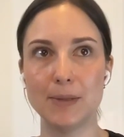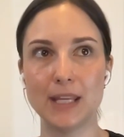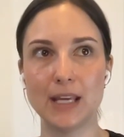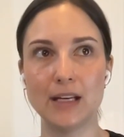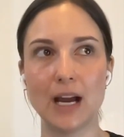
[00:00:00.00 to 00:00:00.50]
but
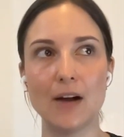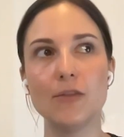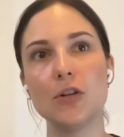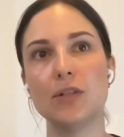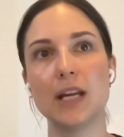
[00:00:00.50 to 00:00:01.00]
then how
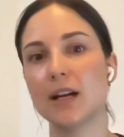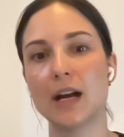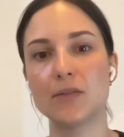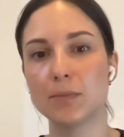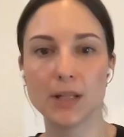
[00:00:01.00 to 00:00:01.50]
do you take
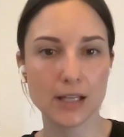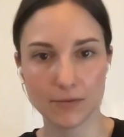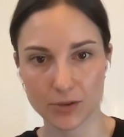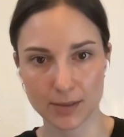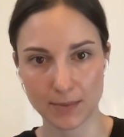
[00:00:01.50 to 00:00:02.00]
accountability
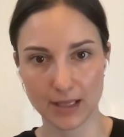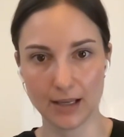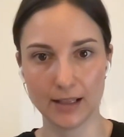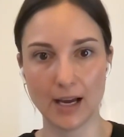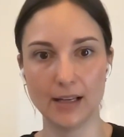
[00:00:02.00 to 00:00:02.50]
for something
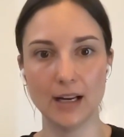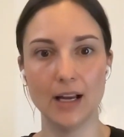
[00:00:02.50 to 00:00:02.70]
like that?